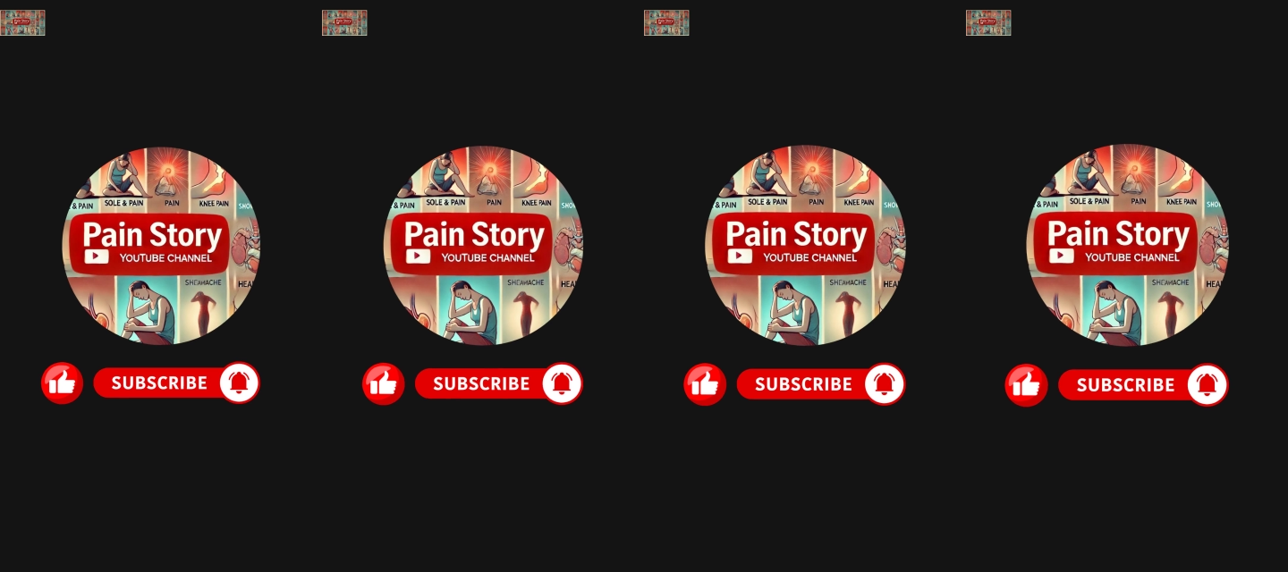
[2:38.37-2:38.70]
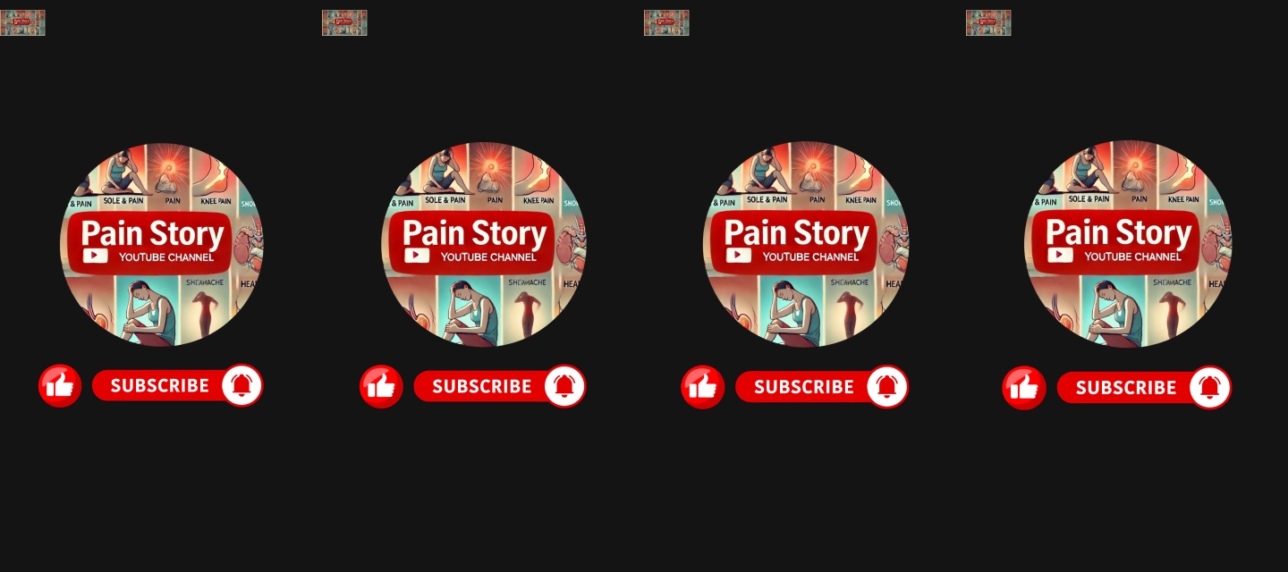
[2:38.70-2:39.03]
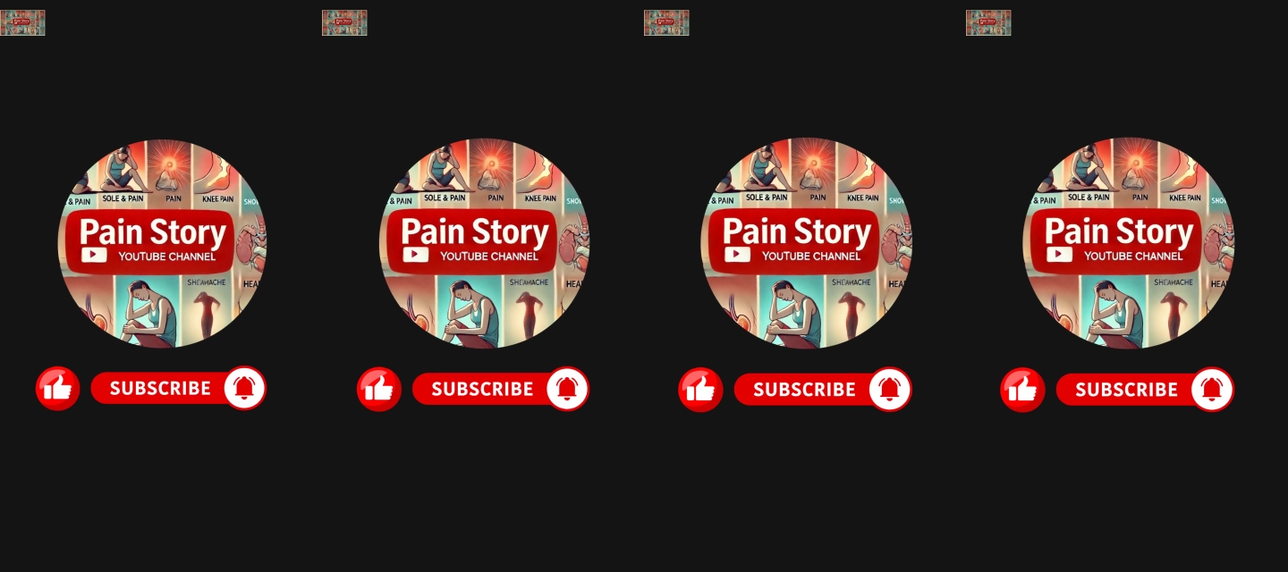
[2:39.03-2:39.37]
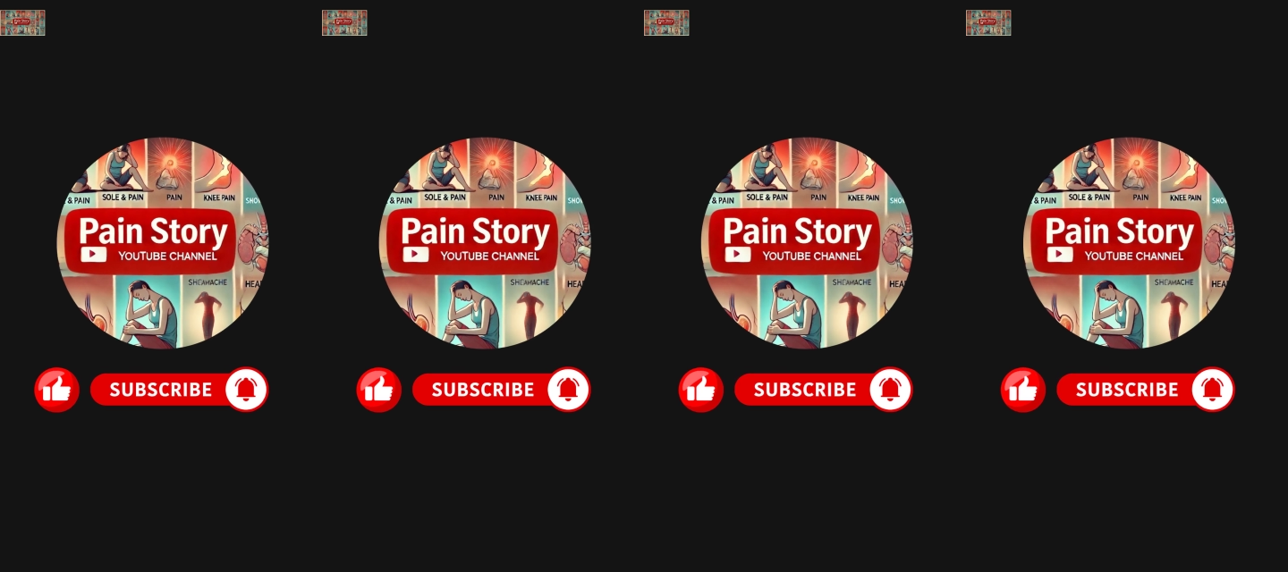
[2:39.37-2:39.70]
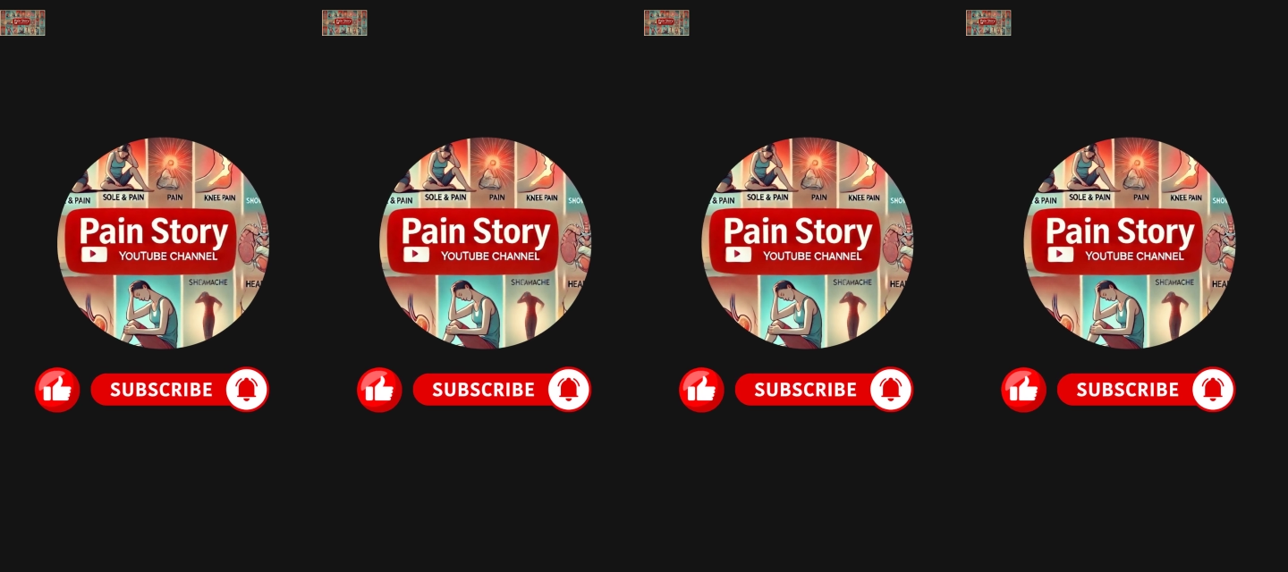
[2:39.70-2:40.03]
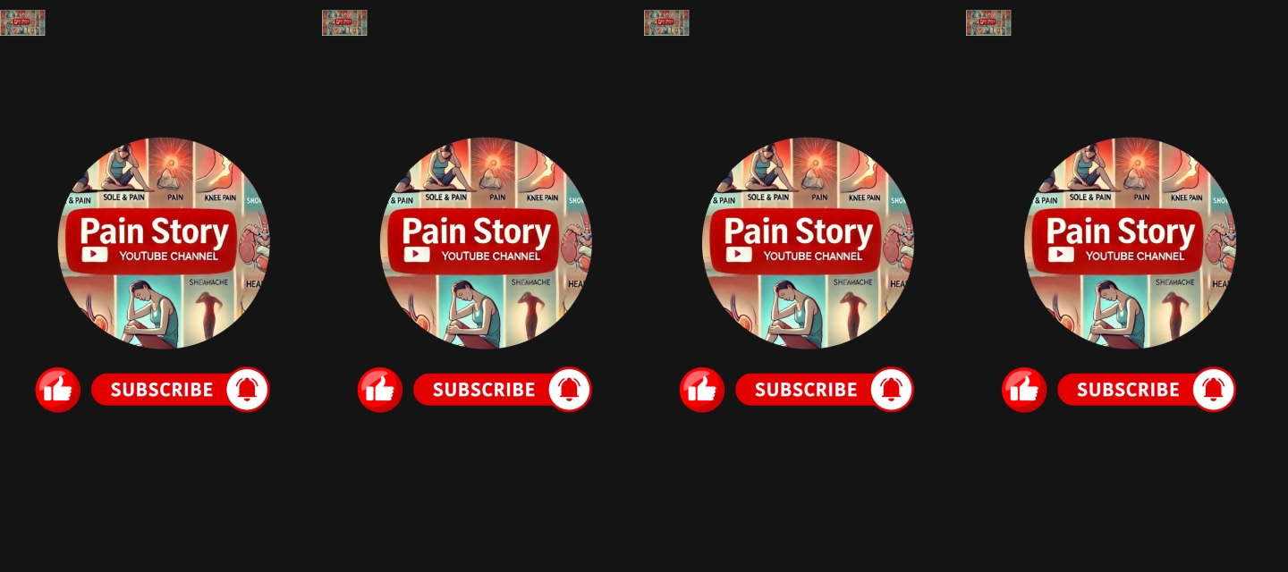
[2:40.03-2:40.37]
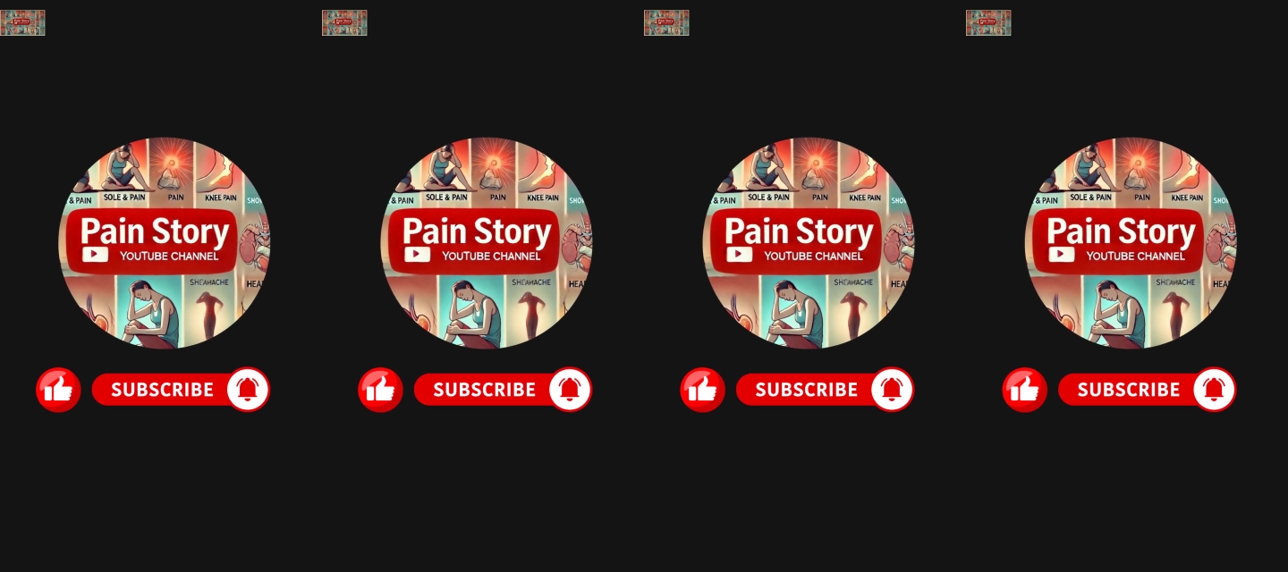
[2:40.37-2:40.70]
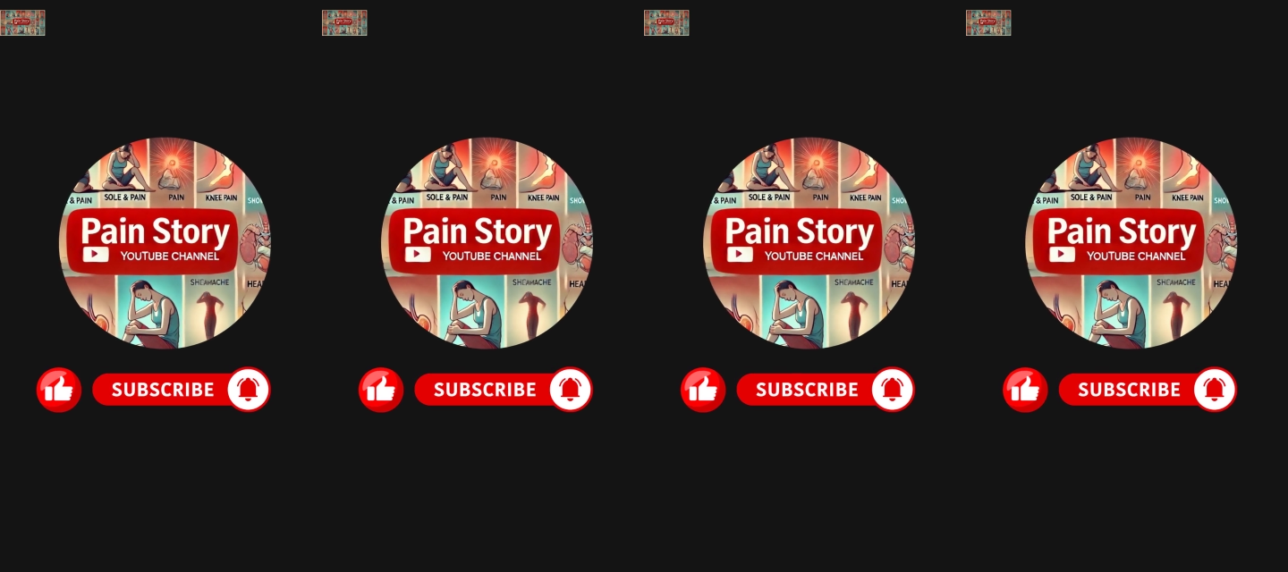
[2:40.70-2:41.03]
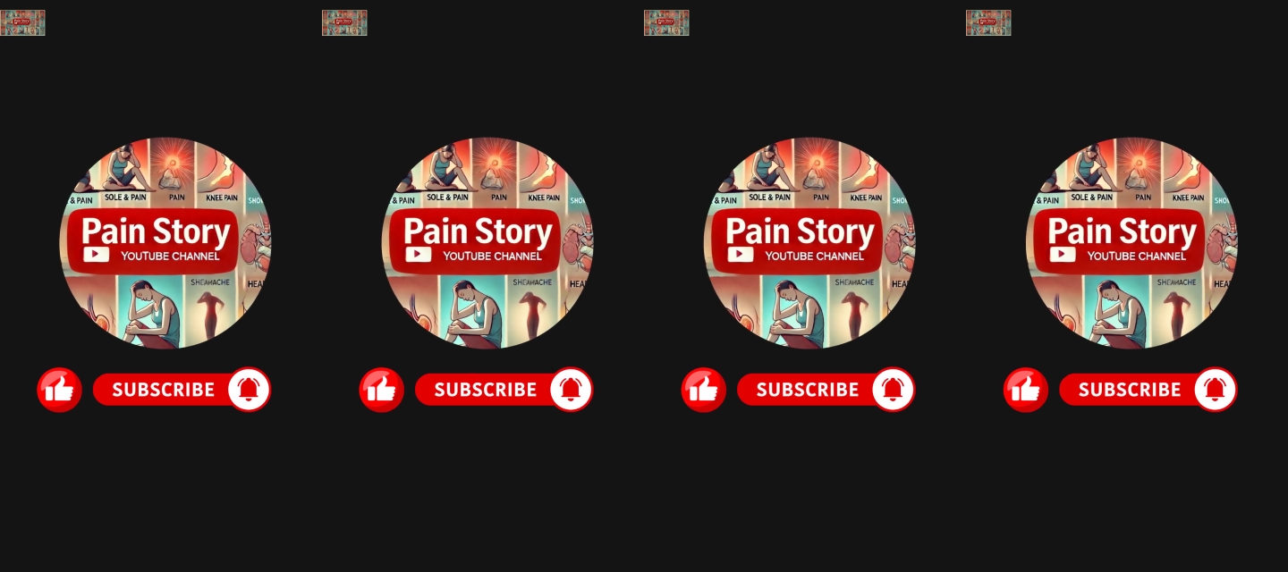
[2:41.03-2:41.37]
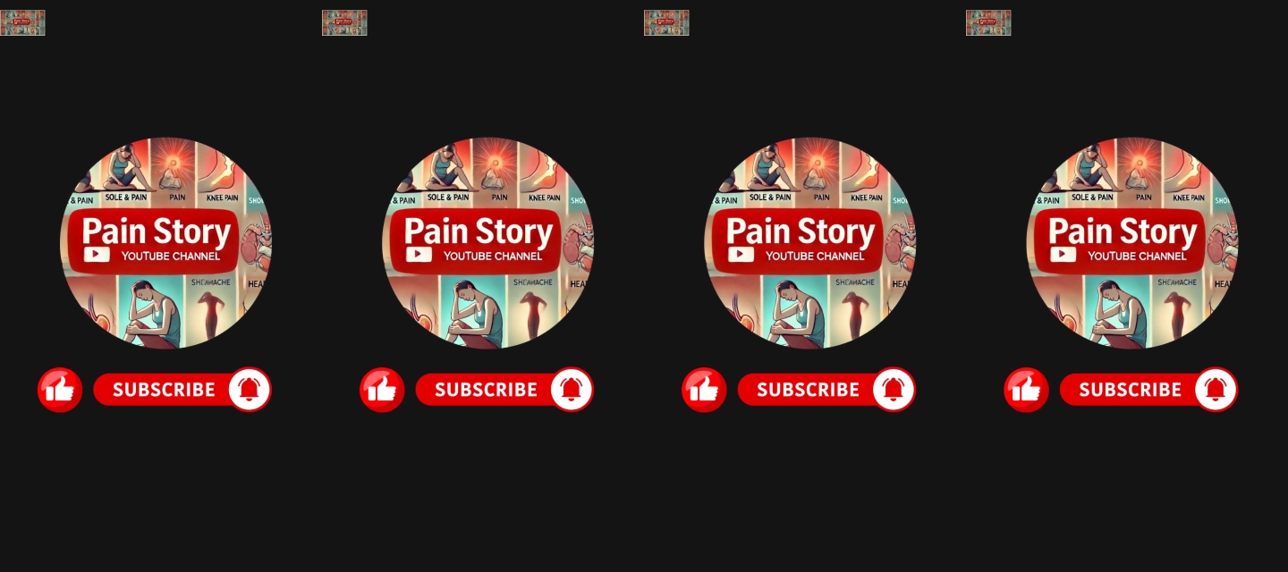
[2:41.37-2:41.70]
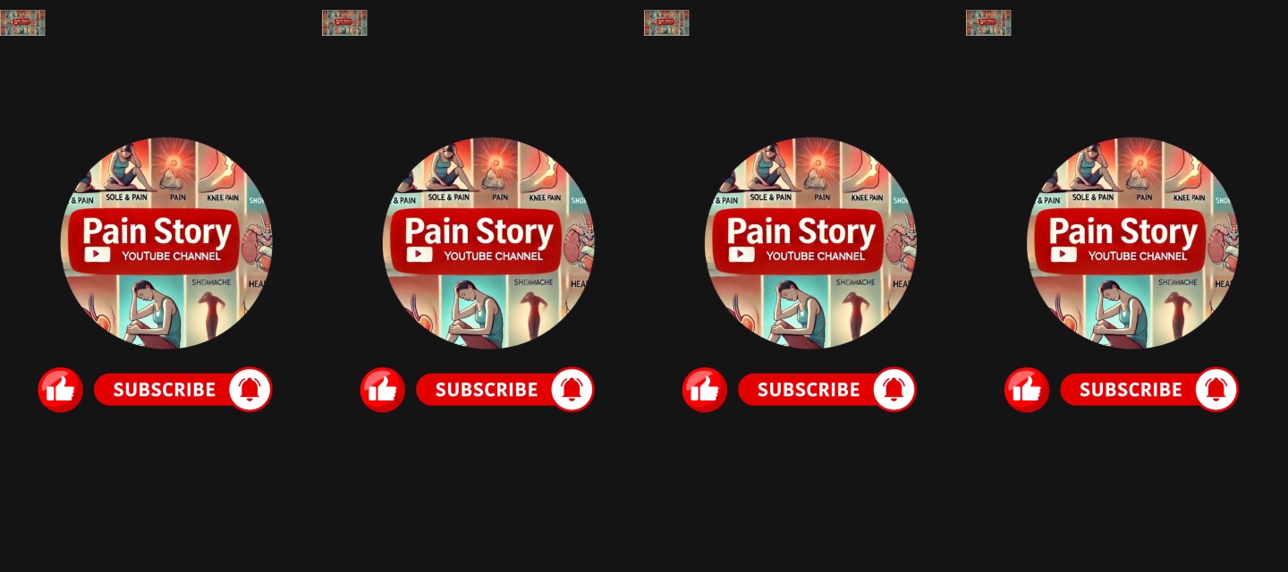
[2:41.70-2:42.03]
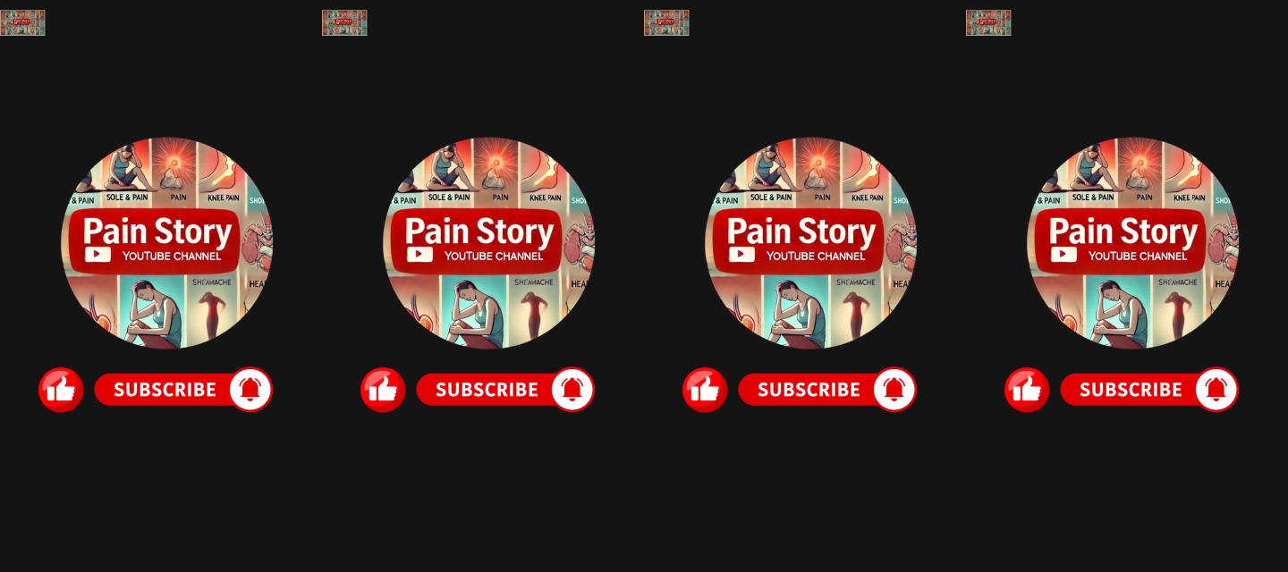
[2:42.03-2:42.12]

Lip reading: (no speaker visible)